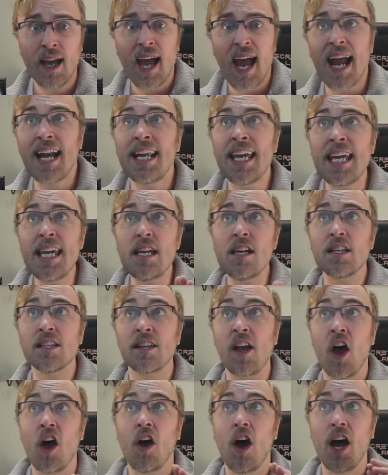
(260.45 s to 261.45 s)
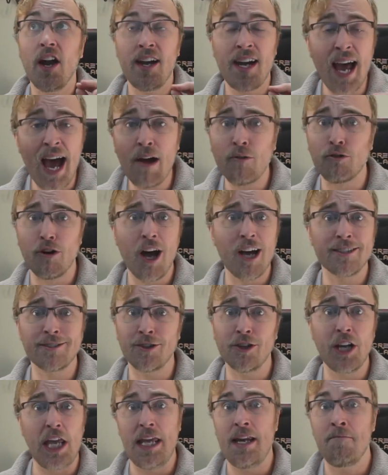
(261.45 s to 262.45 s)
And he is not
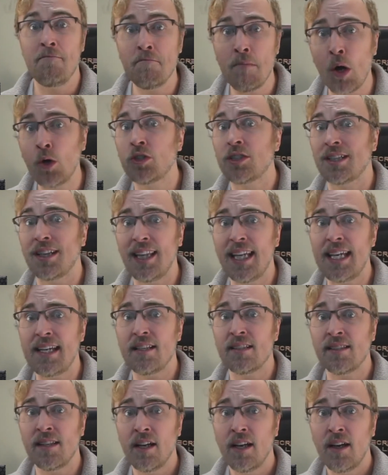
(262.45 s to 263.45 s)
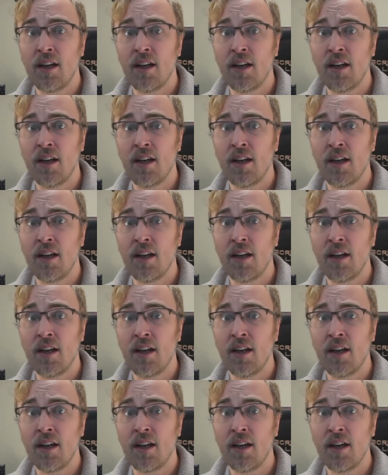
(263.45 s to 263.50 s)
rostered in most leagues.